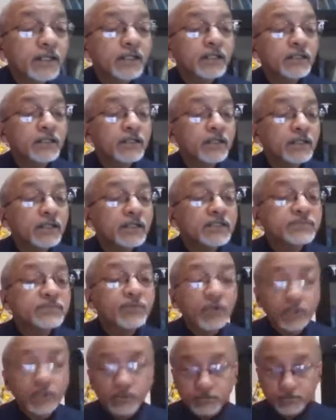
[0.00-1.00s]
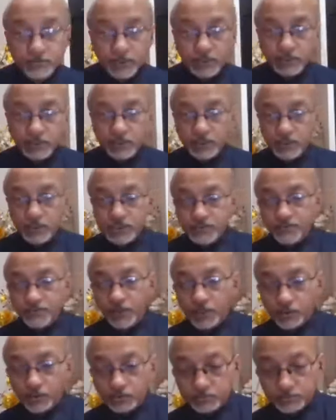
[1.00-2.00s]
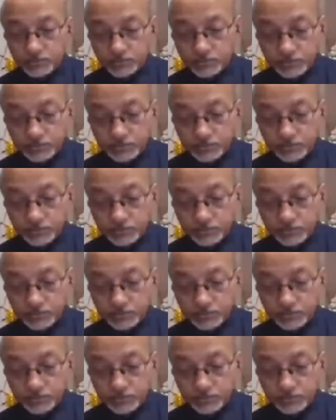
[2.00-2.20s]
Increase volume. Increase volume.